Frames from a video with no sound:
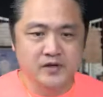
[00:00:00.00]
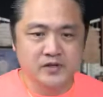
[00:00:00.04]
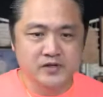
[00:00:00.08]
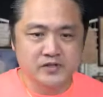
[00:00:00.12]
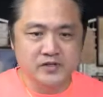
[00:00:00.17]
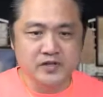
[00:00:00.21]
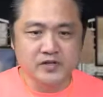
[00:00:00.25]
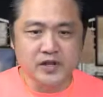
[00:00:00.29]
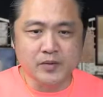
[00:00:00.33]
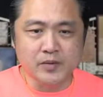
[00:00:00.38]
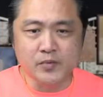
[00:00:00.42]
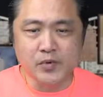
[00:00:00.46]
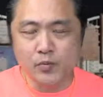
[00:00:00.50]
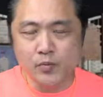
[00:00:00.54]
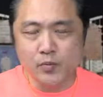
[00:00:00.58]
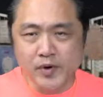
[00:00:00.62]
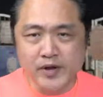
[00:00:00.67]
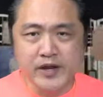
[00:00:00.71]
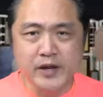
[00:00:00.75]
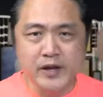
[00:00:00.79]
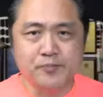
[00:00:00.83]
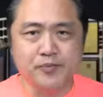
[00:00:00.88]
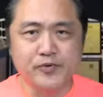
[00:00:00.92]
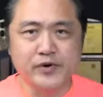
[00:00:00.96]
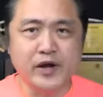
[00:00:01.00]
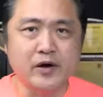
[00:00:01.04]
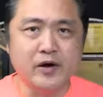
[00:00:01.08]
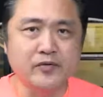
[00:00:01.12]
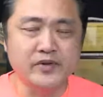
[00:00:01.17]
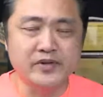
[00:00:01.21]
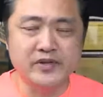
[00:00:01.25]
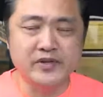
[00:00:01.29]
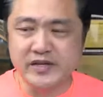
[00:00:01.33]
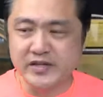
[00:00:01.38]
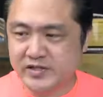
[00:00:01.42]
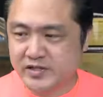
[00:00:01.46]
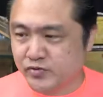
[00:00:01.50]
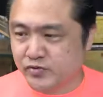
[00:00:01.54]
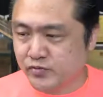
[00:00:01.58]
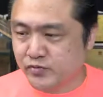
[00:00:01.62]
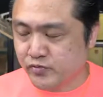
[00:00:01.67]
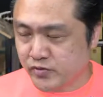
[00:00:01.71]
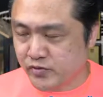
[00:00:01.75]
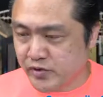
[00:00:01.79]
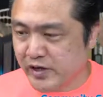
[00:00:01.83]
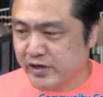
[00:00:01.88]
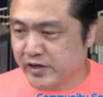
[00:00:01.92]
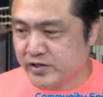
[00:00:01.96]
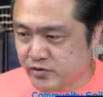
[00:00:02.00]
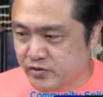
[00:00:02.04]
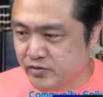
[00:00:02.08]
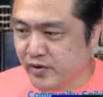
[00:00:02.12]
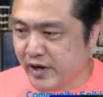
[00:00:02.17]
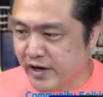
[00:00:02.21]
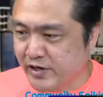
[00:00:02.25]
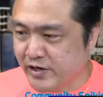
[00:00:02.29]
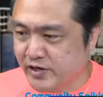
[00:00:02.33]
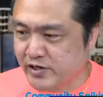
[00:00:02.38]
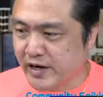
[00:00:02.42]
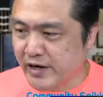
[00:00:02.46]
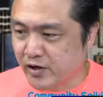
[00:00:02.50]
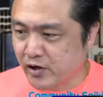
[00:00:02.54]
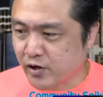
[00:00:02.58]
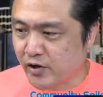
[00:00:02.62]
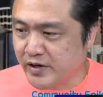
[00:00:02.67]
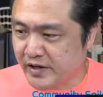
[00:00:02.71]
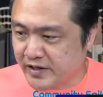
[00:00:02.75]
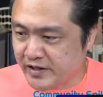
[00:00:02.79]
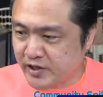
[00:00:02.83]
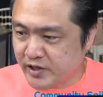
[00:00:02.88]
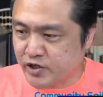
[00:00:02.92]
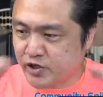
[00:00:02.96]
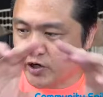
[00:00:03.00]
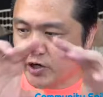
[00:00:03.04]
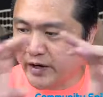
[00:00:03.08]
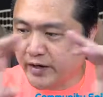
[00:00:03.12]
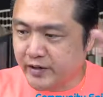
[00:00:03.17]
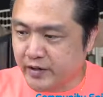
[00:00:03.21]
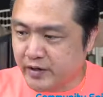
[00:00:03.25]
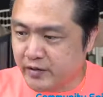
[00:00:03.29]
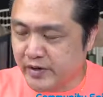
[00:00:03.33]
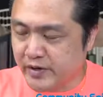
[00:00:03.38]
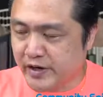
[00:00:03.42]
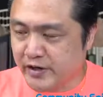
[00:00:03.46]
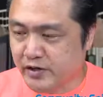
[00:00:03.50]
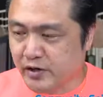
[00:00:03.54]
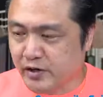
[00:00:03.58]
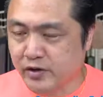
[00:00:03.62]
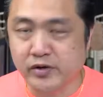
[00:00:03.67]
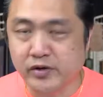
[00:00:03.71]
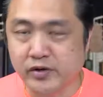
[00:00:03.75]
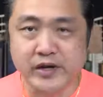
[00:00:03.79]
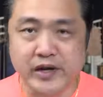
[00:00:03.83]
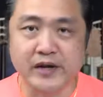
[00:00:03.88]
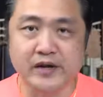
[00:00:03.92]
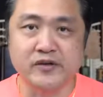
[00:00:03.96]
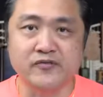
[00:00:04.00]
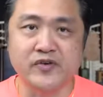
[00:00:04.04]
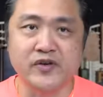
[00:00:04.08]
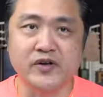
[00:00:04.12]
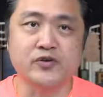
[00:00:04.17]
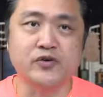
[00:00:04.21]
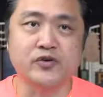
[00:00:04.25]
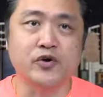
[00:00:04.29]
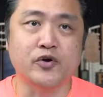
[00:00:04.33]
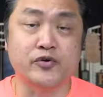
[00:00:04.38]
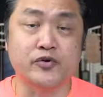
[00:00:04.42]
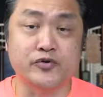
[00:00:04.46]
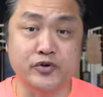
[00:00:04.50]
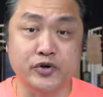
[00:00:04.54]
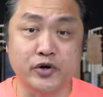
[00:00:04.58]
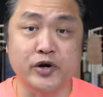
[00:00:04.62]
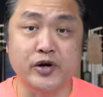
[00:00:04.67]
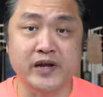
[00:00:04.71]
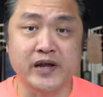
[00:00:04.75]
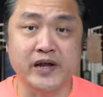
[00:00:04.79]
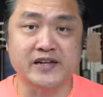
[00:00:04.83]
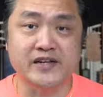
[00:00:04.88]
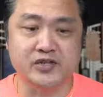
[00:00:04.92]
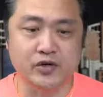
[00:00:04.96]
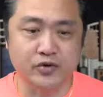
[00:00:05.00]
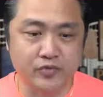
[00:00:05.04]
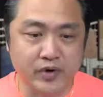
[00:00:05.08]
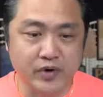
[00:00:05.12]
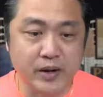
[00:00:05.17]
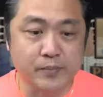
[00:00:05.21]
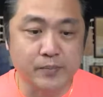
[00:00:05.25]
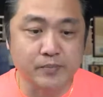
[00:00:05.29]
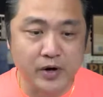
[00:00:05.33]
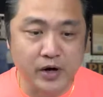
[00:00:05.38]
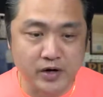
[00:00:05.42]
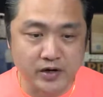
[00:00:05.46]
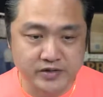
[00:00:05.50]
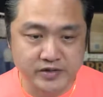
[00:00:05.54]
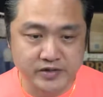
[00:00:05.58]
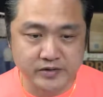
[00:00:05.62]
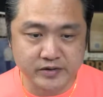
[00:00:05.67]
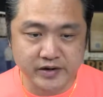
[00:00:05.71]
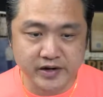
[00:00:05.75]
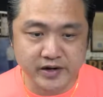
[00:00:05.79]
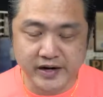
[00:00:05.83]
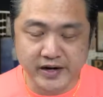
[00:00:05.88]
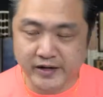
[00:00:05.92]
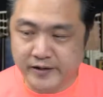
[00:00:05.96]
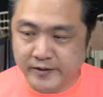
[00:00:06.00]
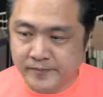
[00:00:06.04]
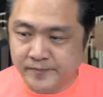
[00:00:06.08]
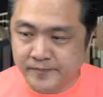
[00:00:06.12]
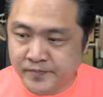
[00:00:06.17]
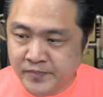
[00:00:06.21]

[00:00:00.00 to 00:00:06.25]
So the moment they put out this range, I call it the channel range, or you can even draw it as a red box, right?